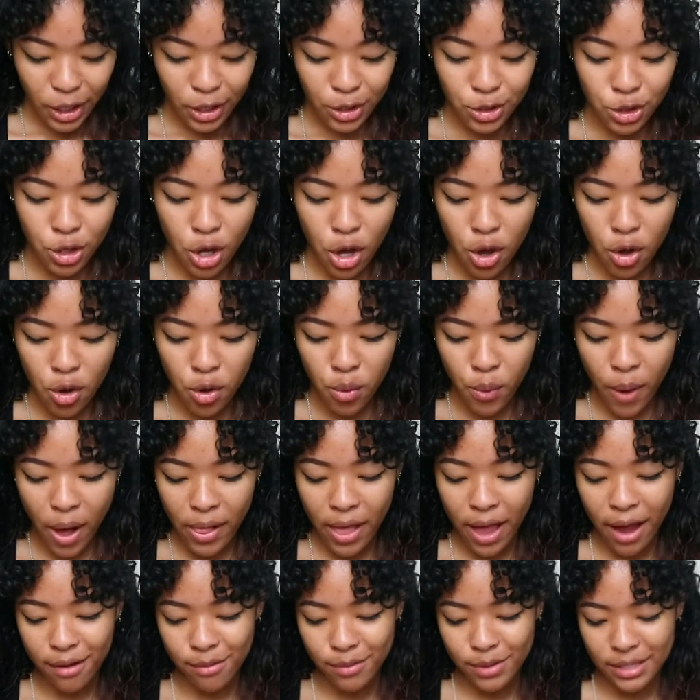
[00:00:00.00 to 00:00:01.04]
So while
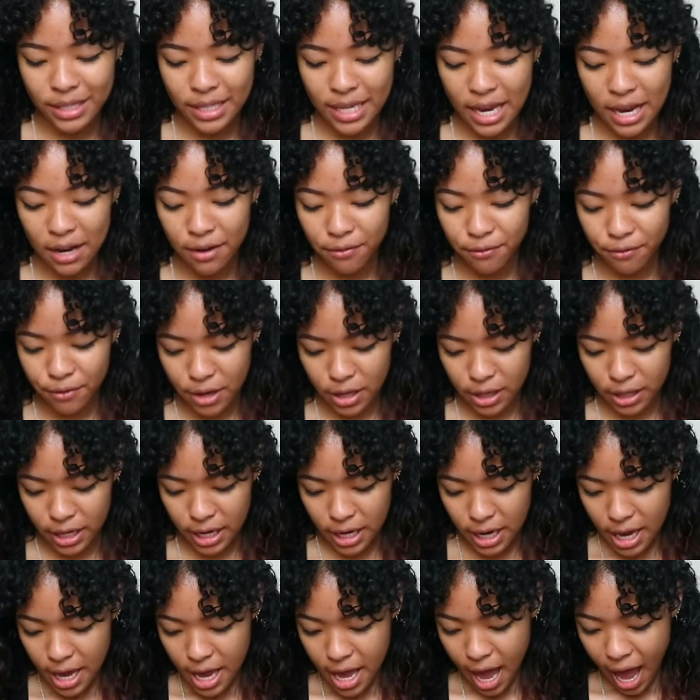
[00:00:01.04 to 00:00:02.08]
I was in
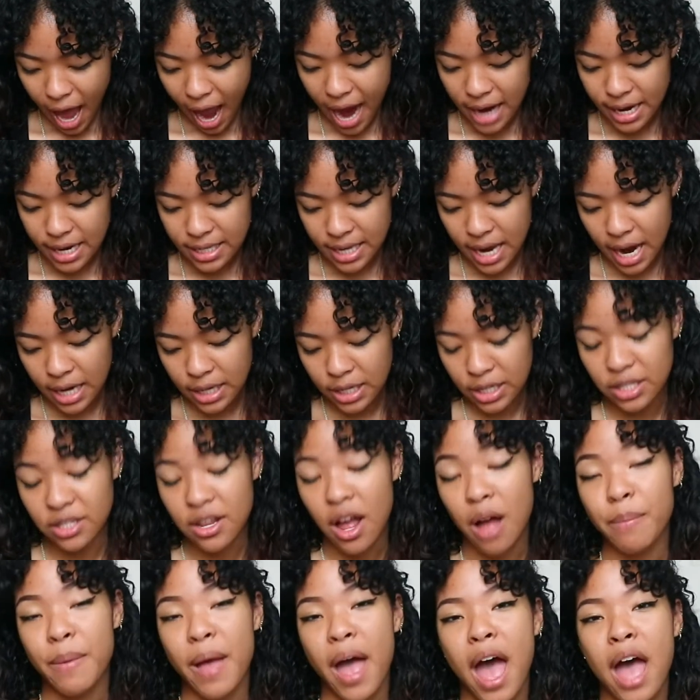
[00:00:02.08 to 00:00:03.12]
Philly, I decided to
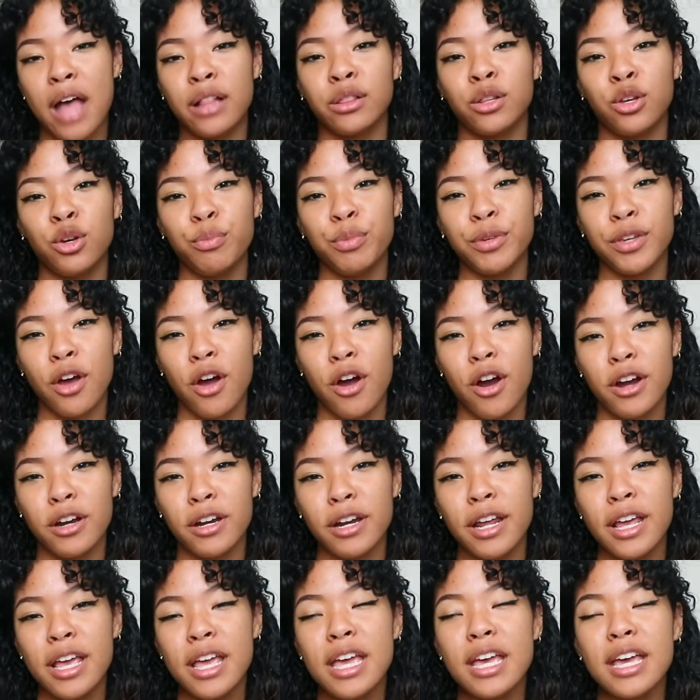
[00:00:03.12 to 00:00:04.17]
stop at Loop
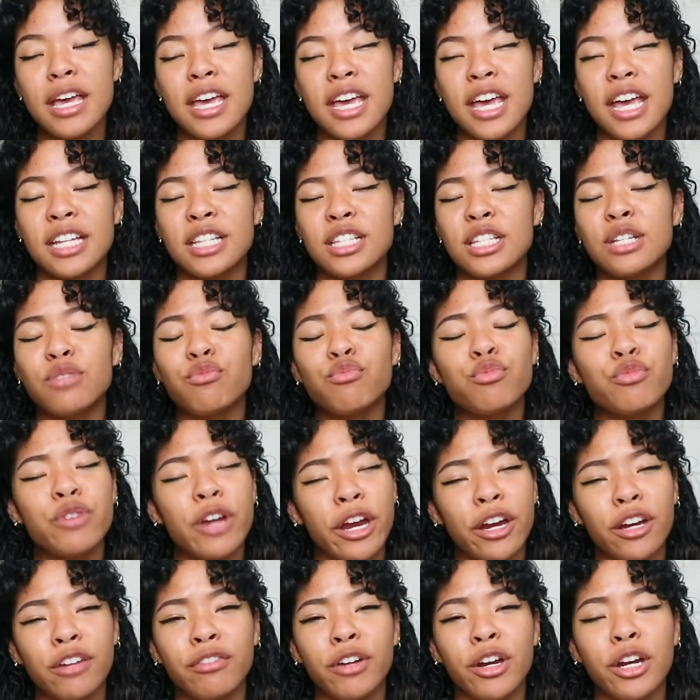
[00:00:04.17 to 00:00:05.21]
Yarn. It's
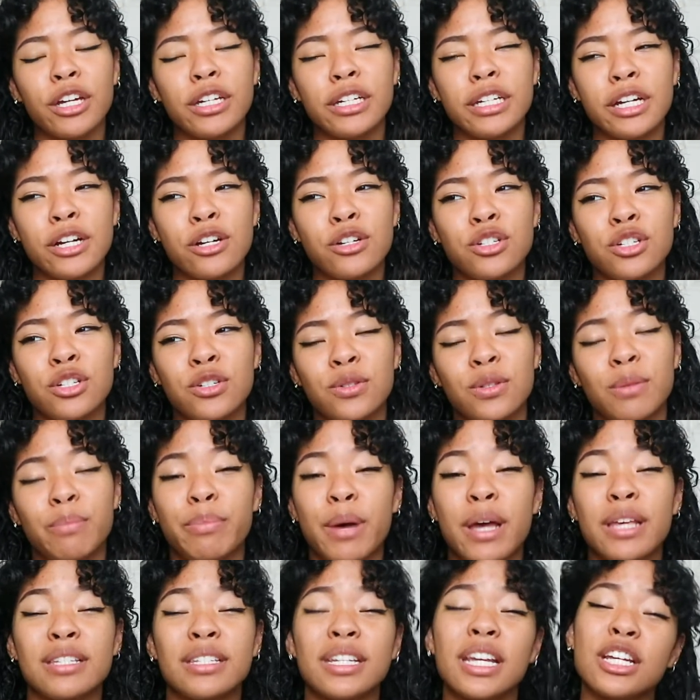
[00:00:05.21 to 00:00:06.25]
very near to the
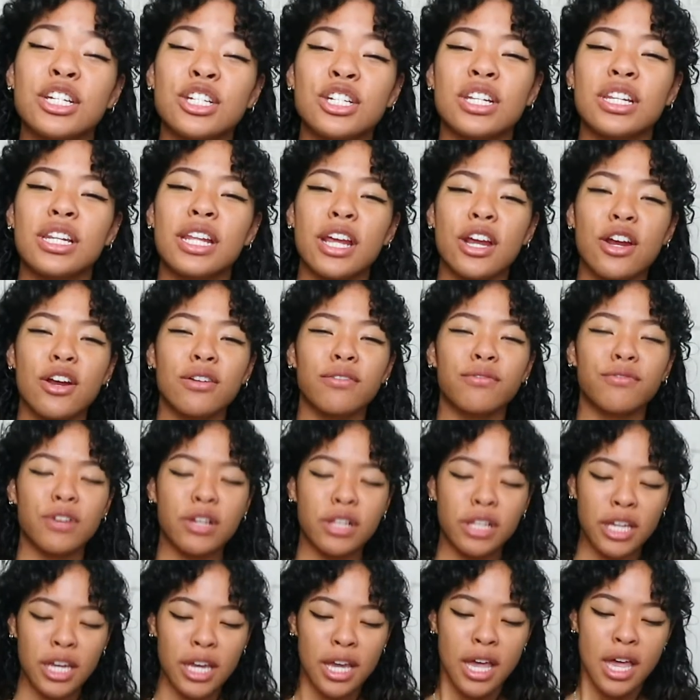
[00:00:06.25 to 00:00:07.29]
bus station there in
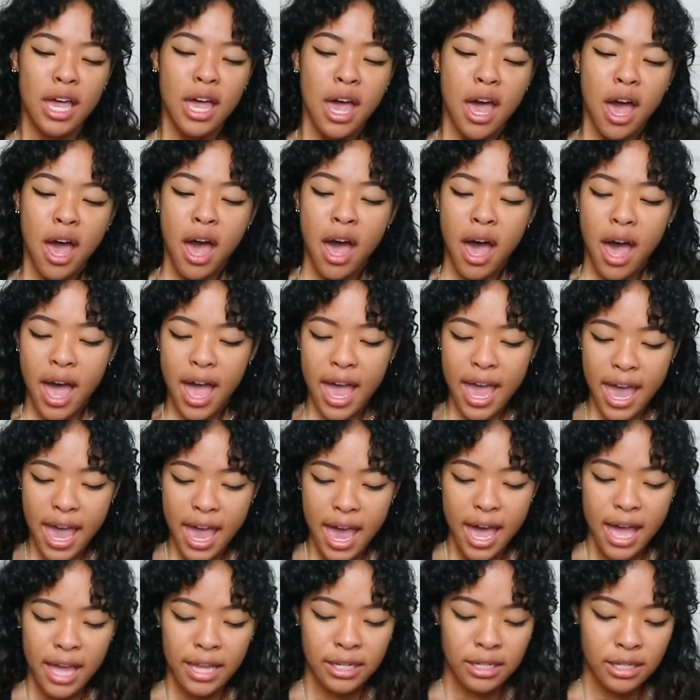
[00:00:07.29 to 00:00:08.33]
Philly,
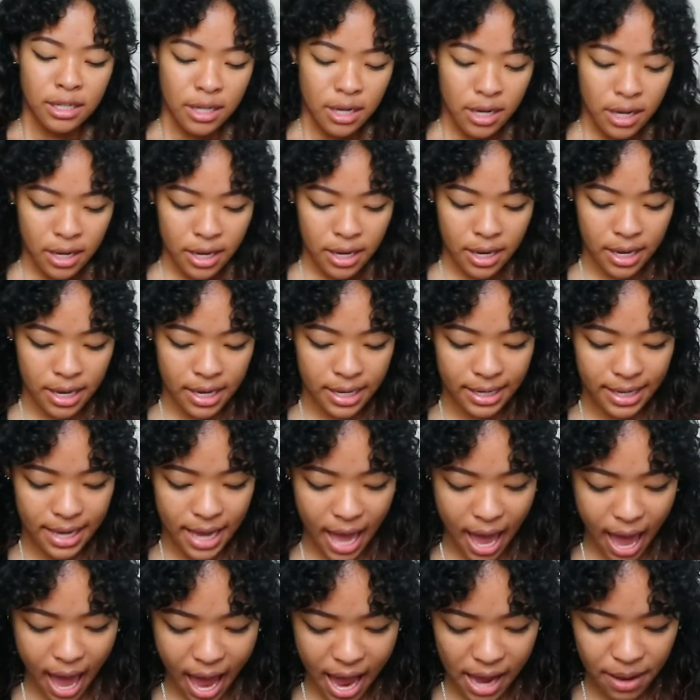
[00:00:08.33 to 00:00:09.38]
and
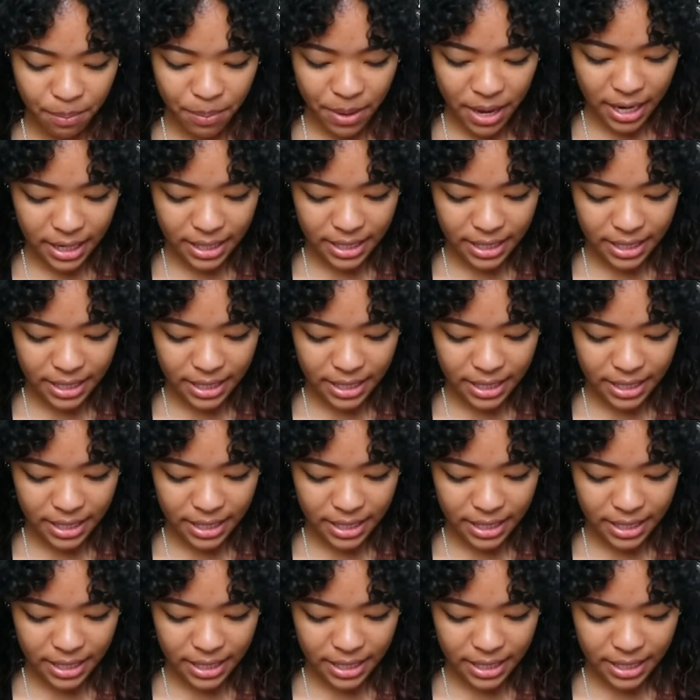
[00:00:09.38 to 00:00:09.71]
I